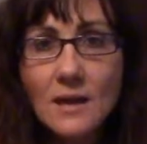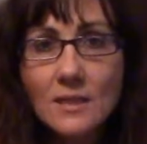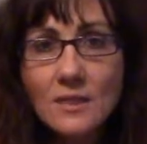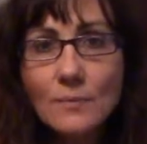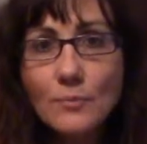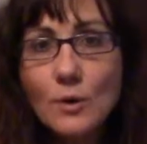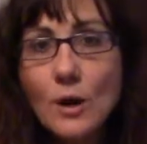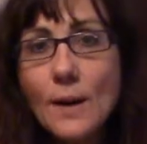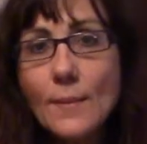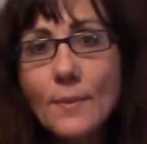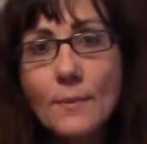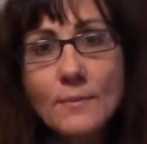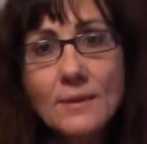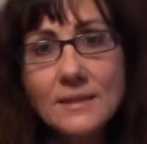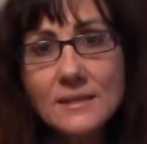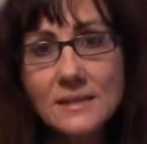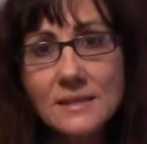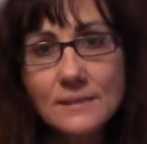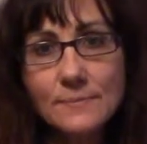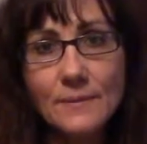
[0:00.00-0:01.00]
The problem
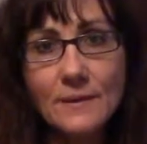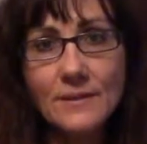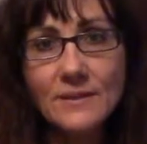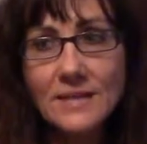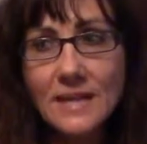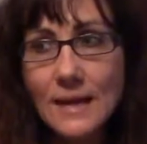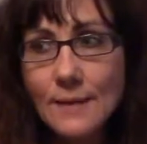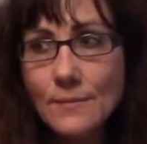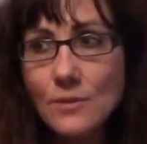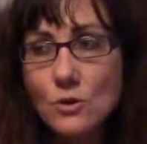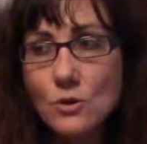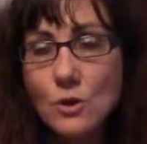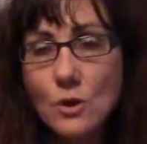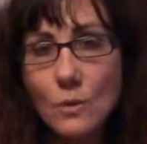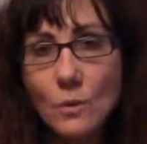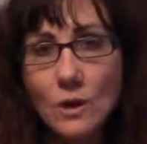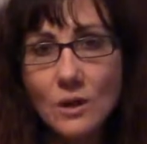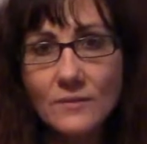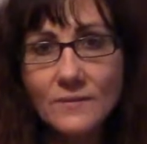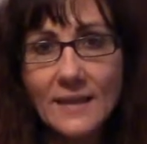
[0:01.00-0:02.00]
is by the time
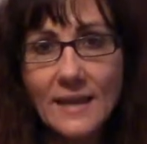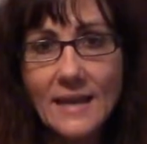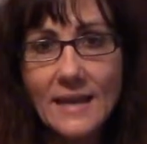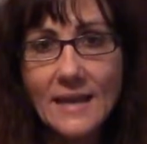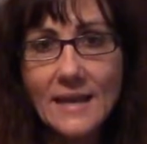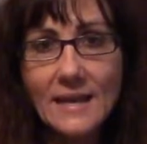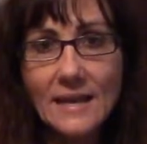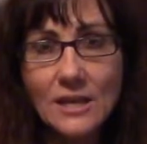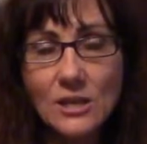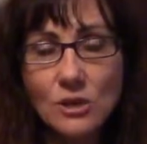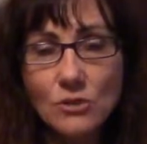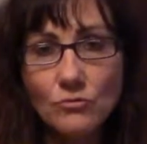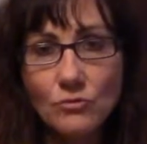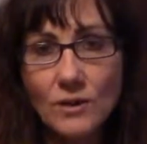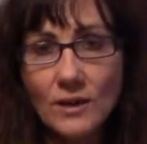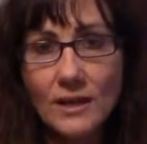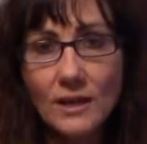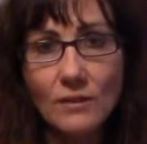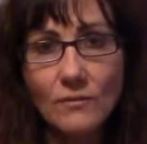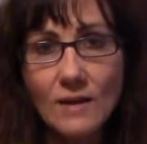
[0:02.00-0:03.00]
go all day and you're
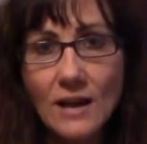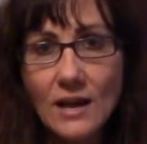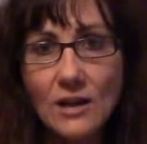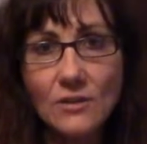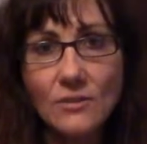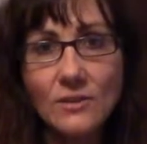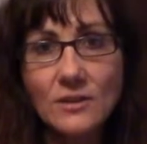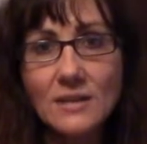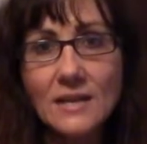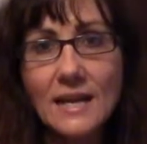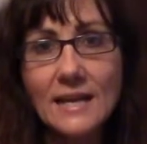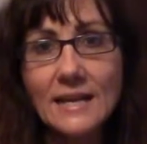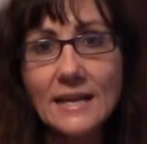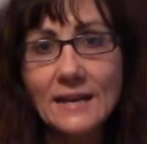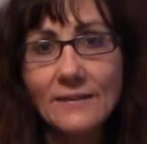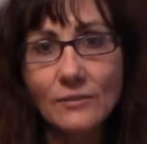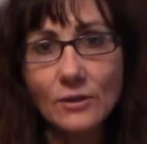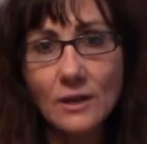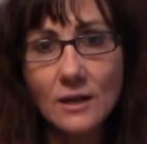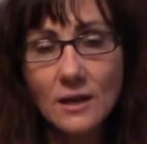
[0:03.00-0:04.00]
running around, the night
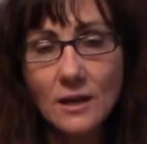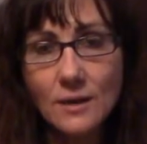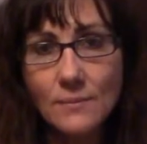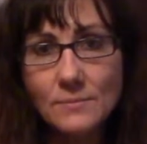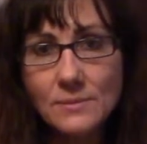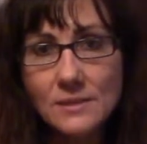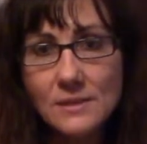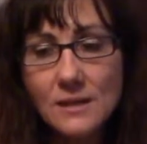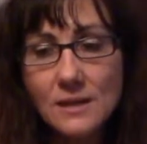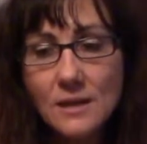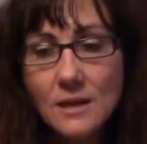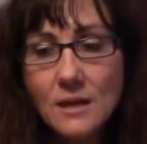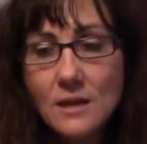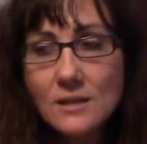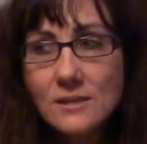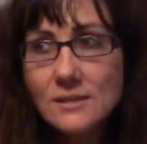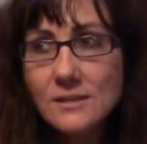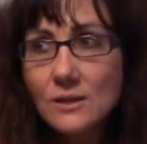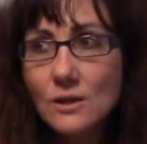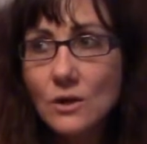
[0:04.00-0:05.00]
never comes.
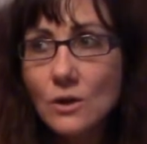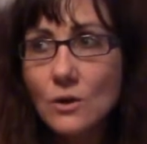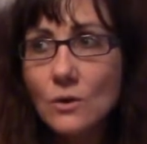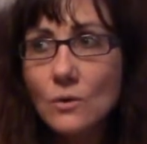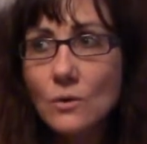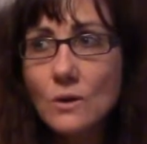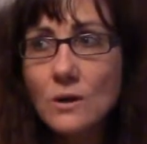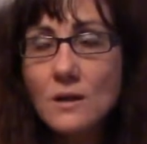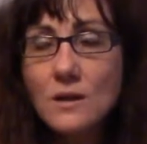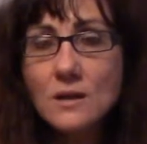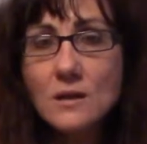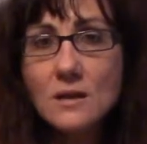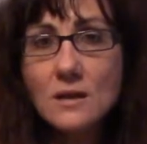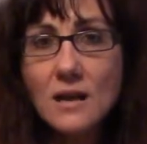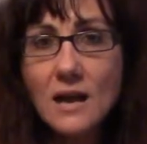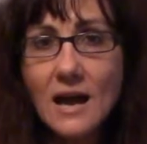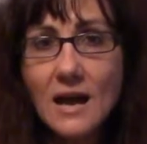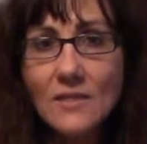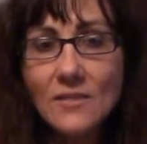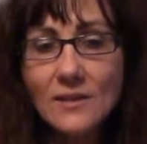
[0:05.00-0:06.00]
So
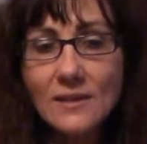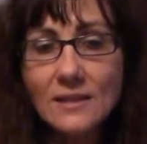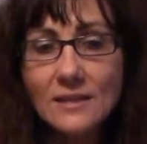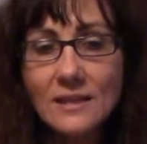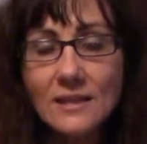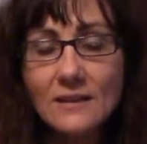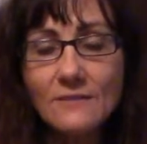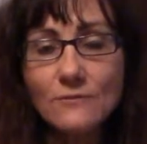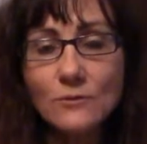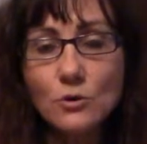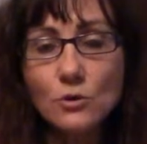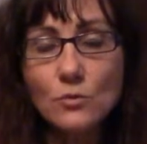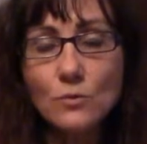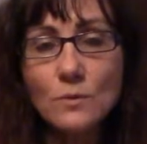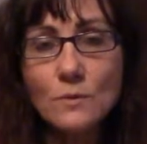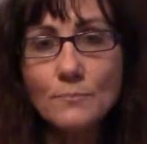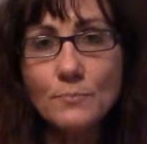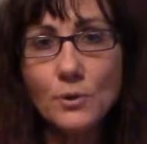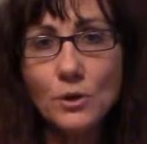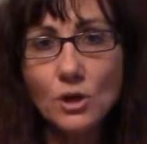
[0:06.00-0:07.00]
I think that if
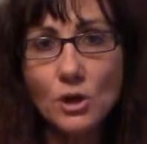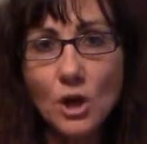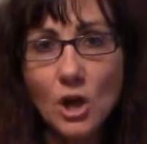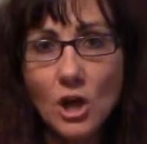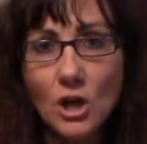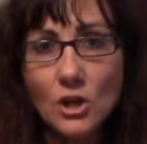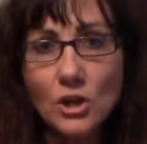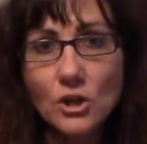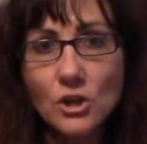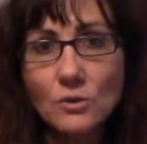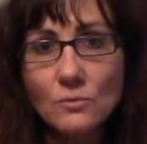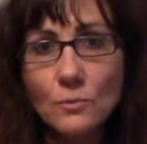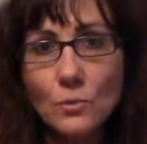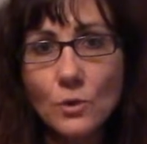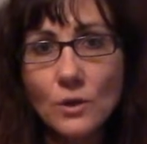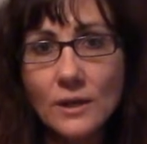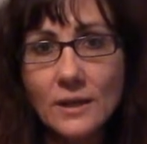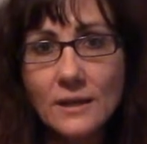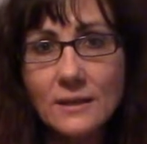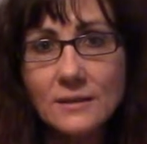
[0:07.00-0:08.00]
you put all of your
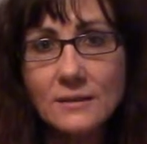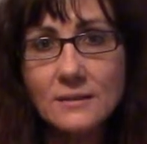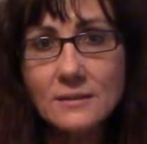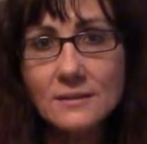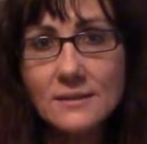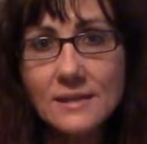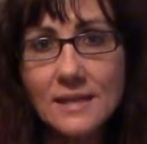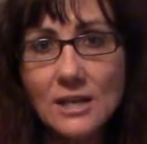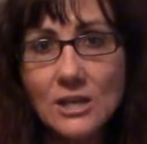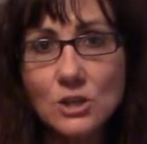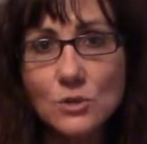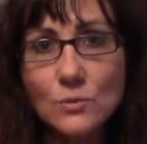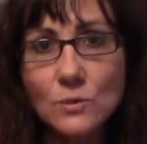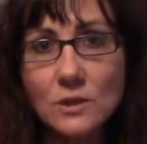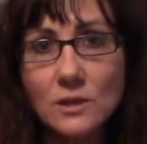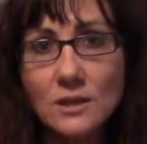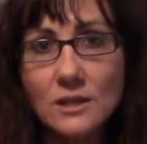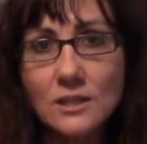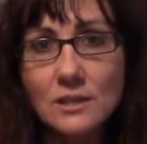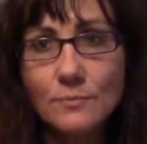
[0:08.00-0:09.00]
morning
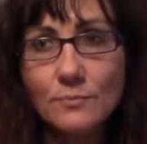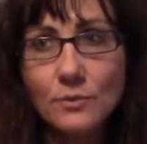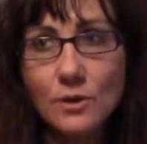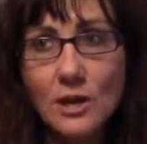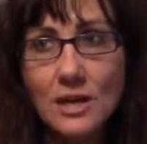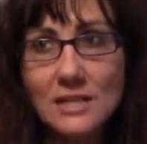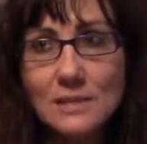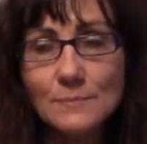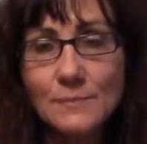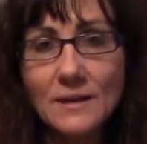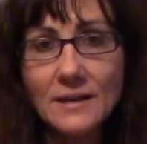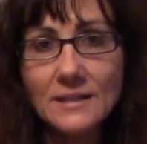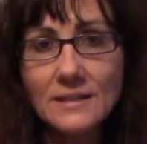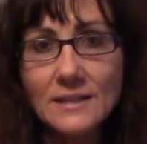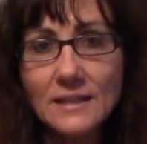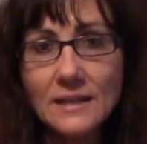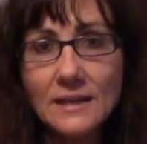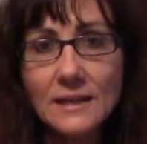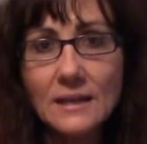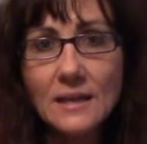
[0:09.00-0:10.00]
schedule into
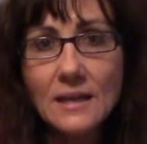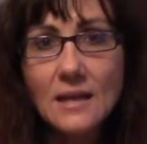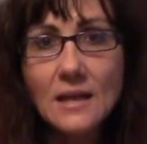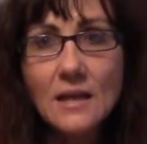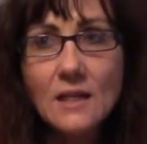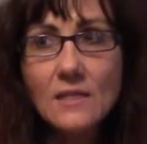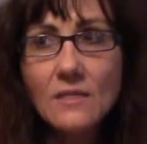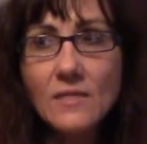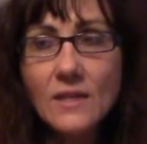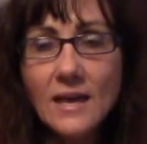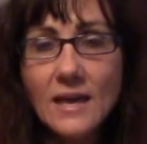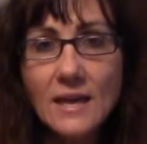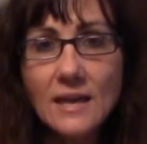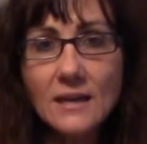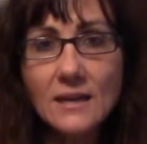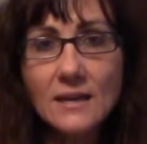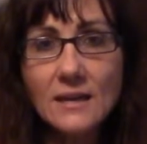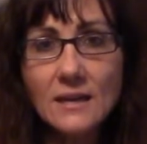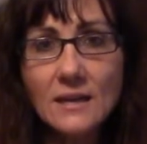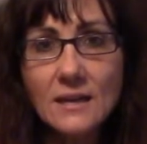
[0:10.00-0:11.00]
prospecting,
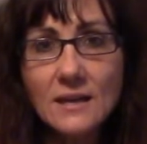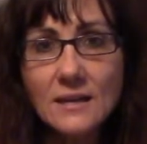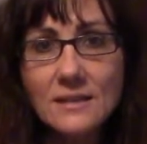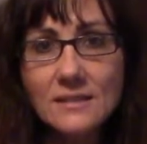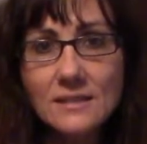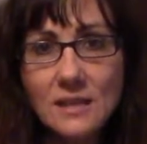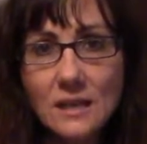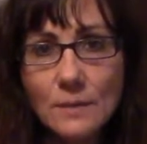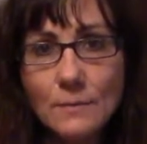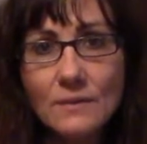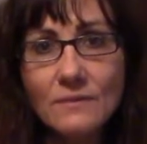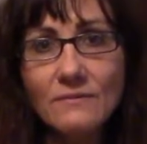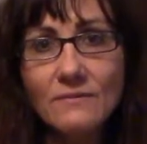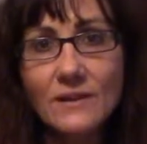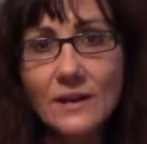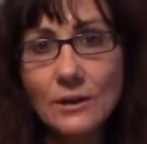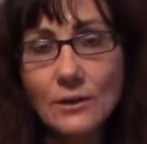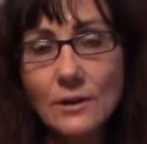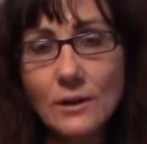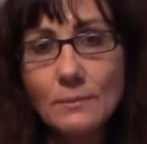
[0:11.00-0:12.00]
then it's going to be
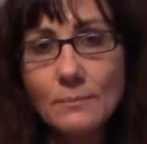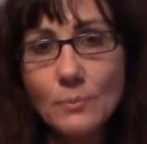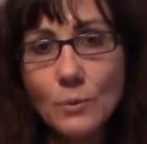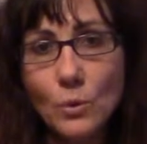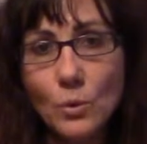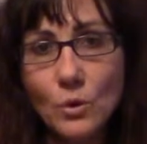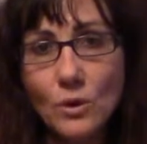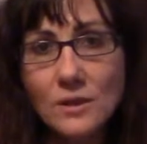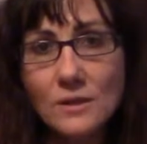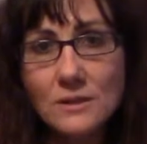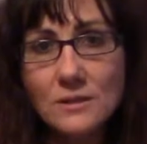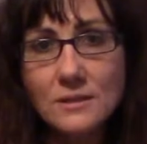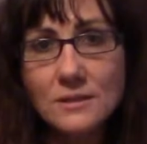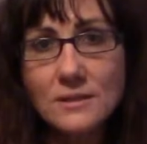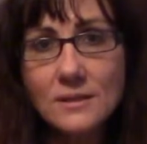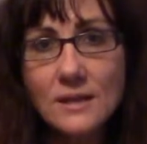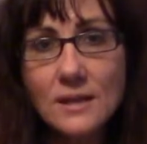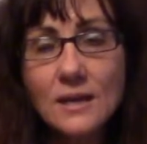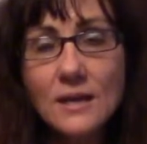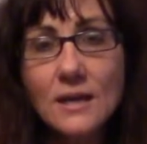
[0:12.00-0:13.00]
very
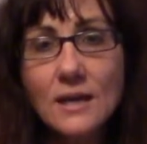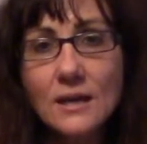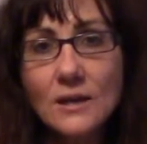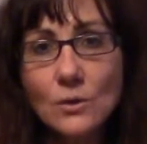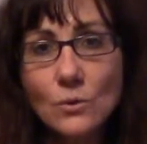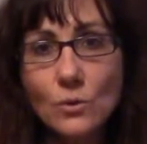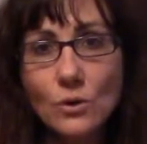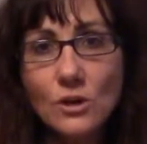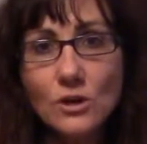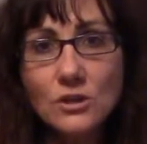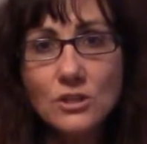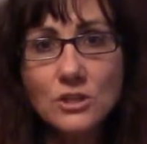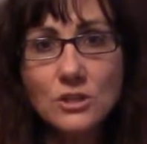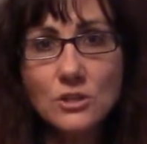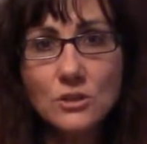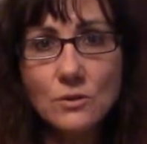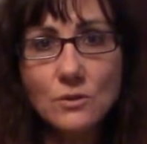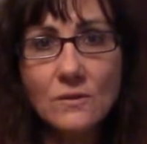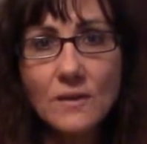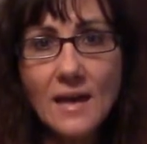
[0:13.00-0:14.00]
important in order to
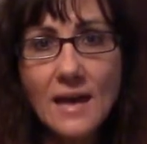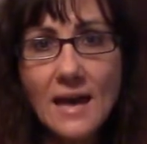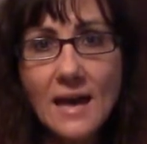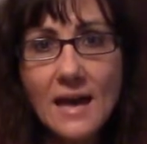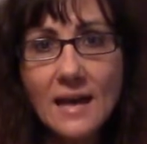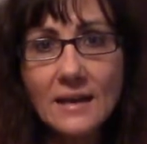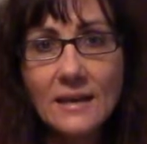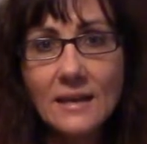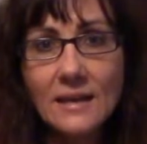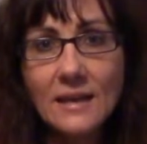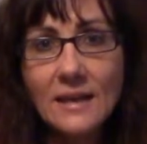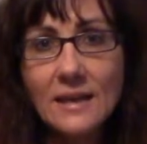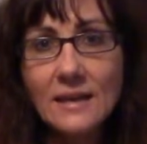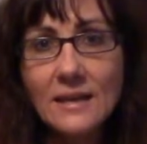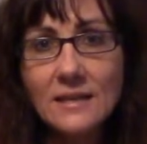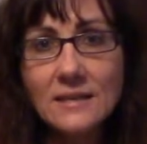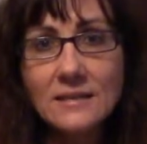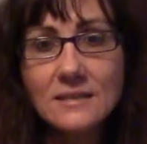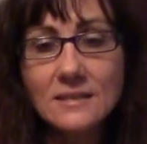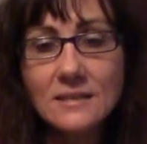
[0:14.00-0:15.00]
do that
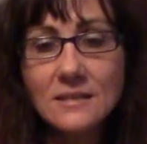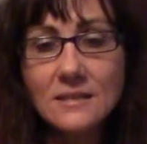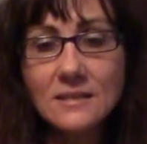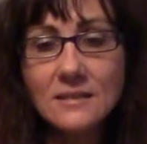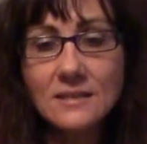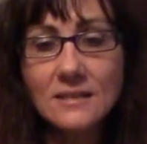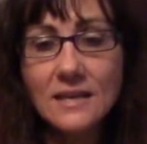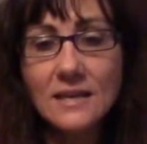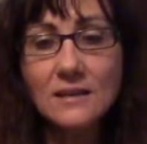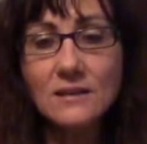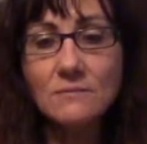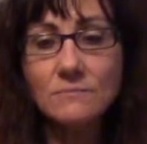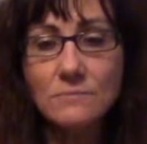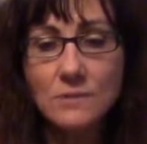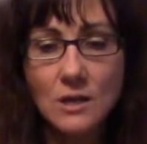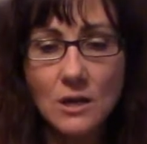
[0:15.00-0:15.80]
and to get,